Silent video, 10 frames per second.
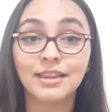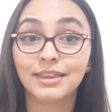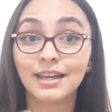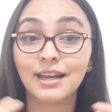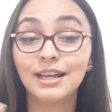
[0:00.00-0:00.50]

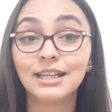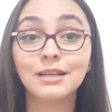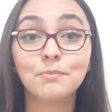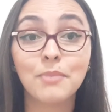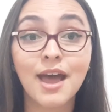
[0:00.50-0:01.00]
It
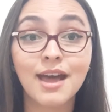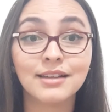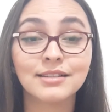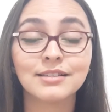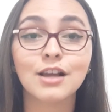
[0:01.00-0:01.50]

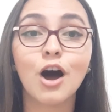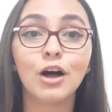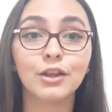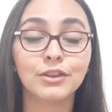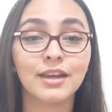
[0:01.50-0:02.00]
depends
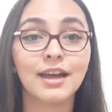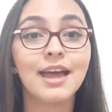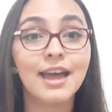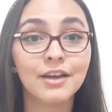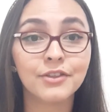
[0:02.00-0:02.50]
on the
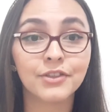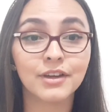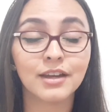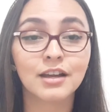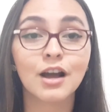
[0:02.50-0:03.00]

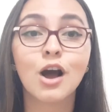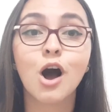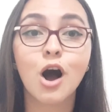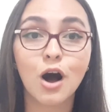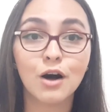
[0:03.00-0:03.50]
ethic
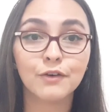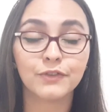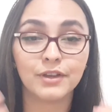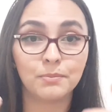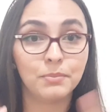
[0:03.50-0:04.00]
of
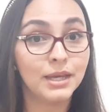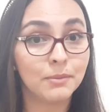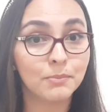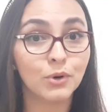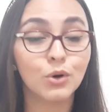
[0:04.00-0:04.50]
the
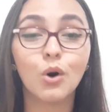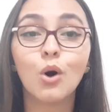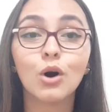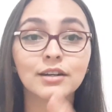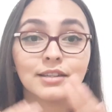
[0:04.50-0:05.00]
people
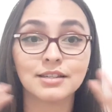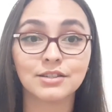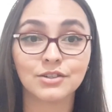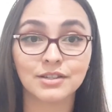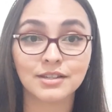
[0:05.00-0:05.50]
or the
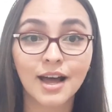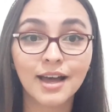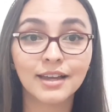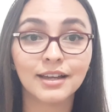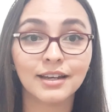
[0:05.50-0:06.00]

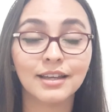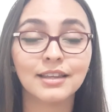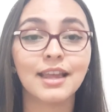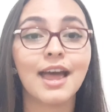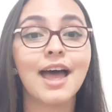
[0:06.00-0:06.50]
society
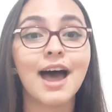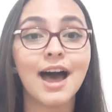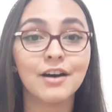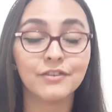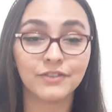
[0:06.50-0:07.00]
that
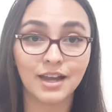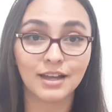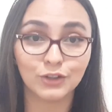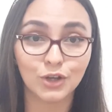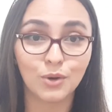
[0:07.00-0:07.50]
have
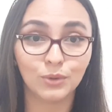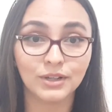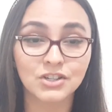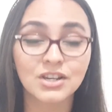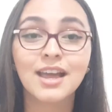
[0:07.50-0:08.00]
that
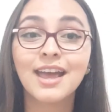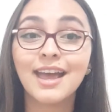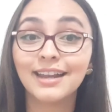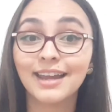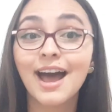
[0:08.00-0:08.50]
knowledge
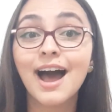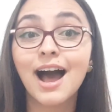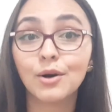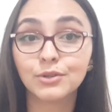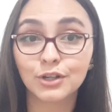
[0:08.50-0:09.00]
and
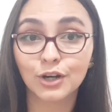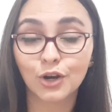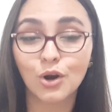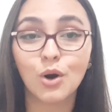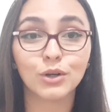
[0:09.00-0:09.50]
how they're
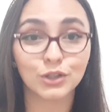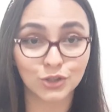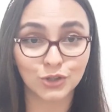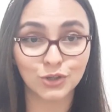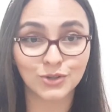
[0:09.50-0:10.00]
going
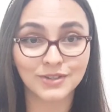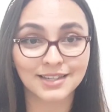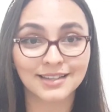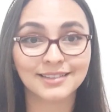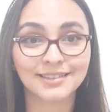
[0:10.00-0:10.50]
to use it.